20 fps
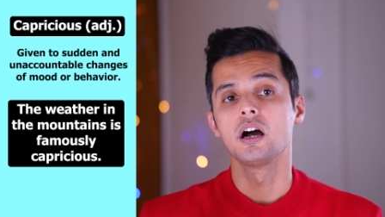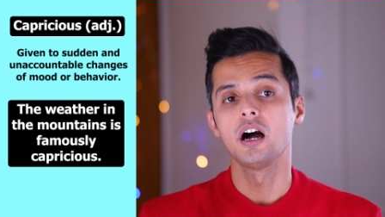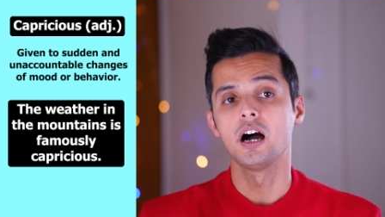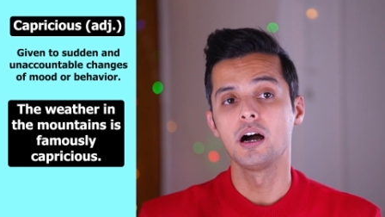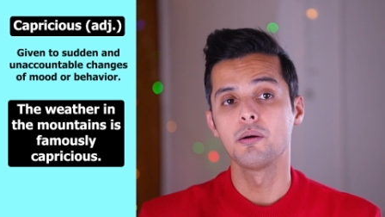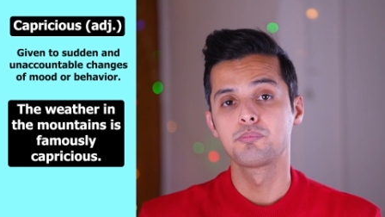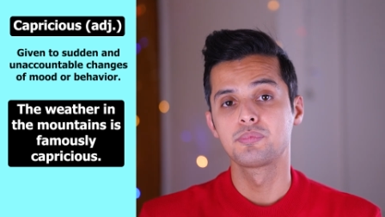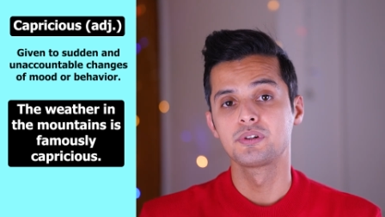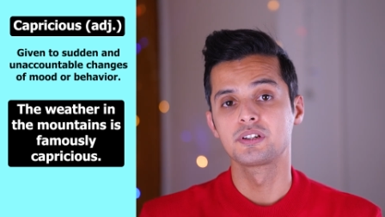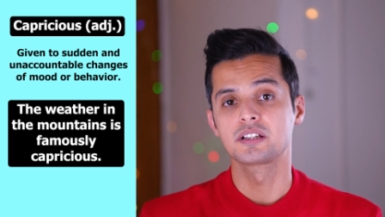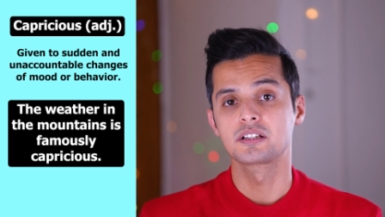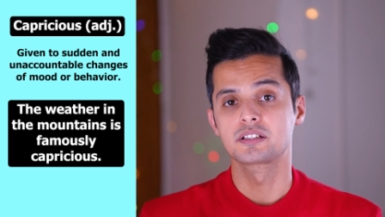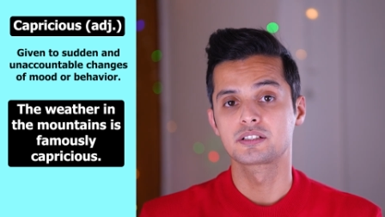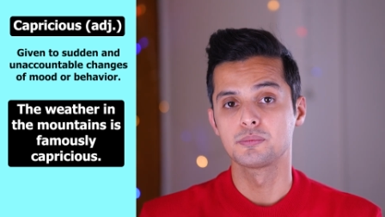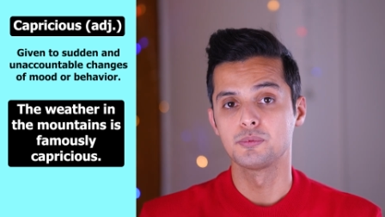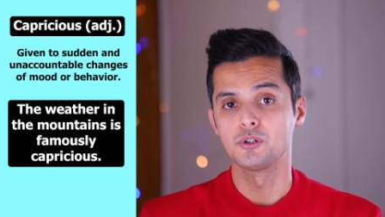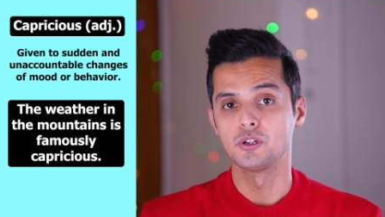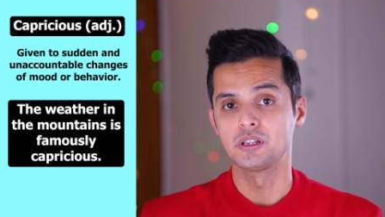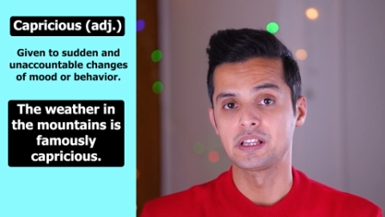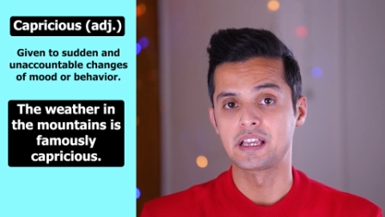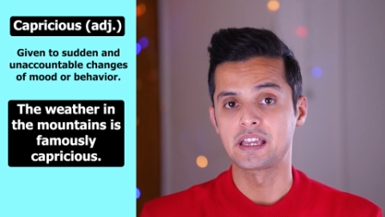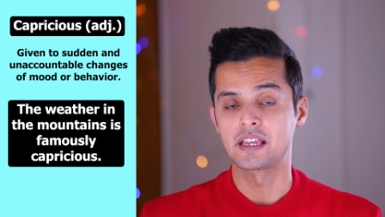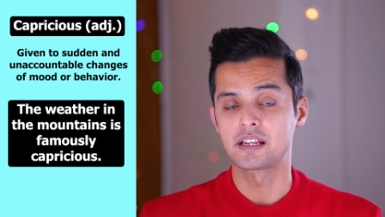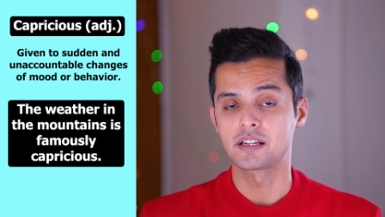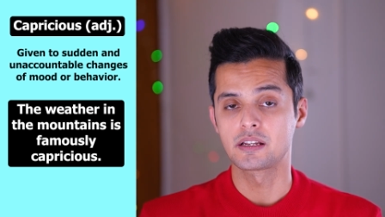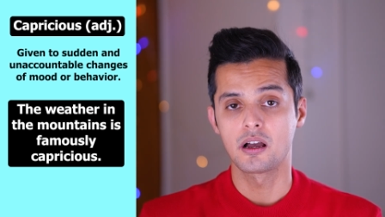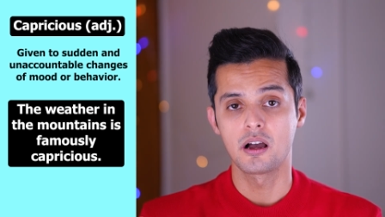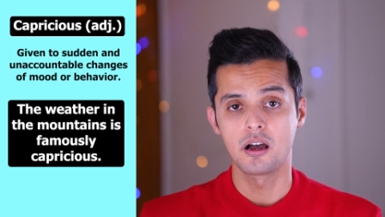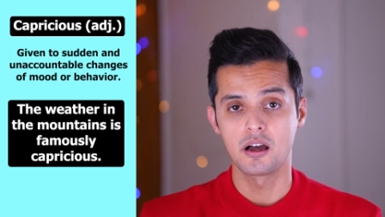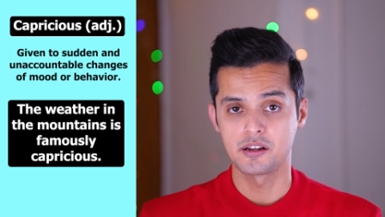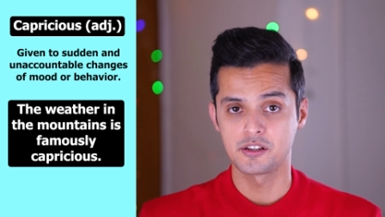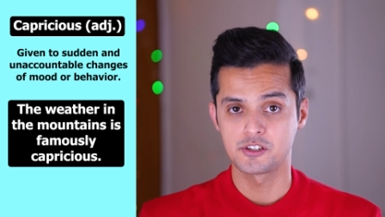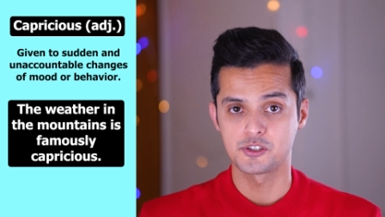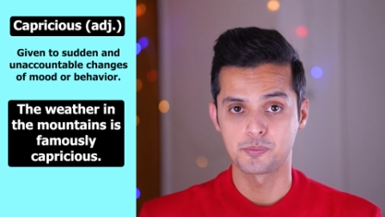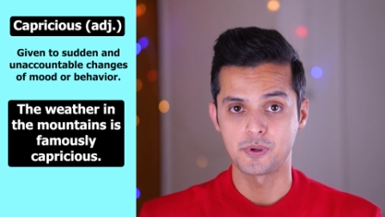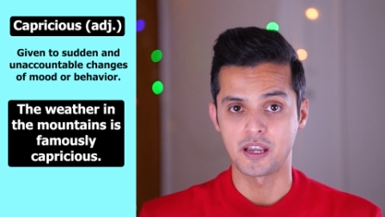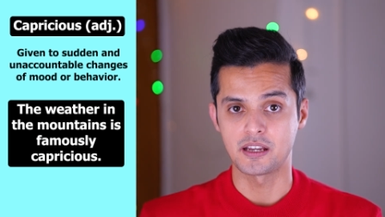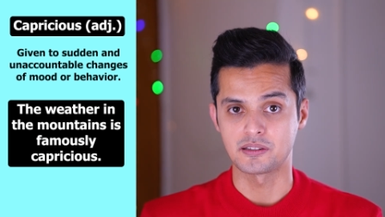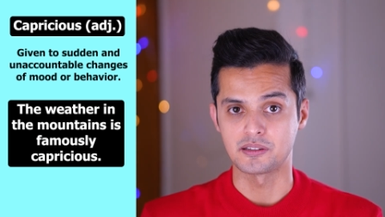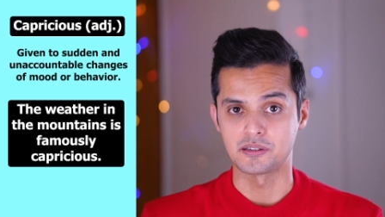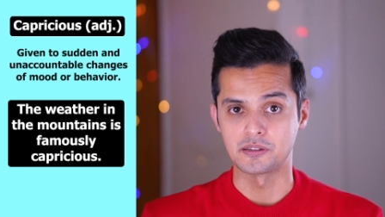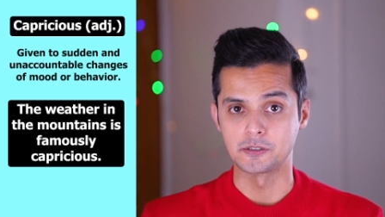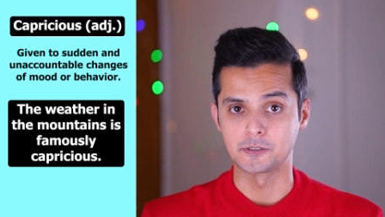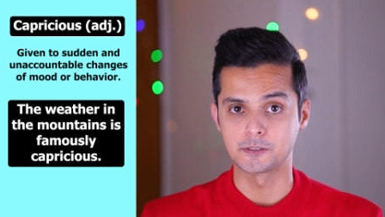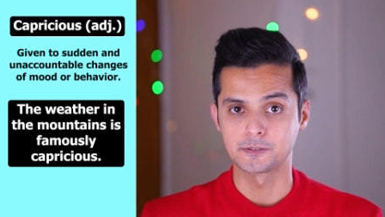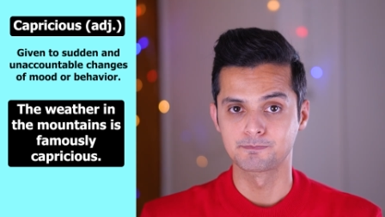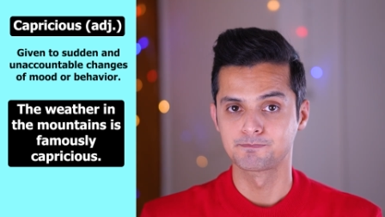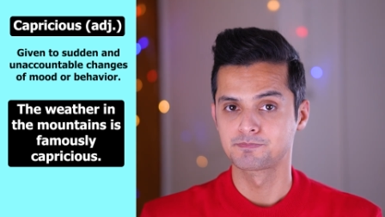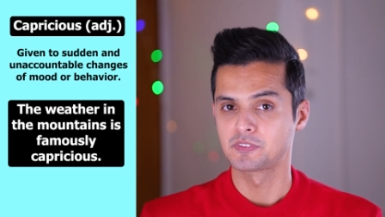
unpredictable, and unexpected.